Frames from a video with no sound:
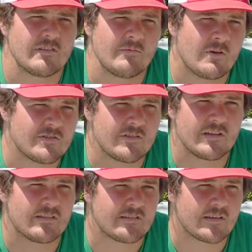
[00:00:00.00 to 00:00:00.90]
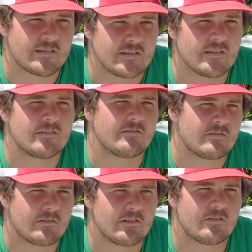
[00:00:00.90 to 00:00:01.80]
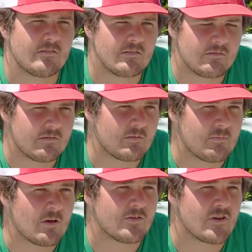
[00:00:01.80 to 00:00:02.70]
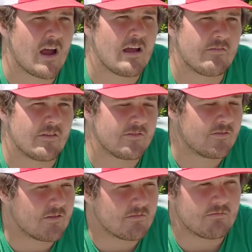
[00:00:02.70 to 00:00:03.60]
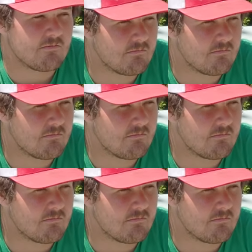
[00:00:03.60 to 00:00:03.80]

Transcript: And then once you get 16, you get, you get to be able to drive, and then you can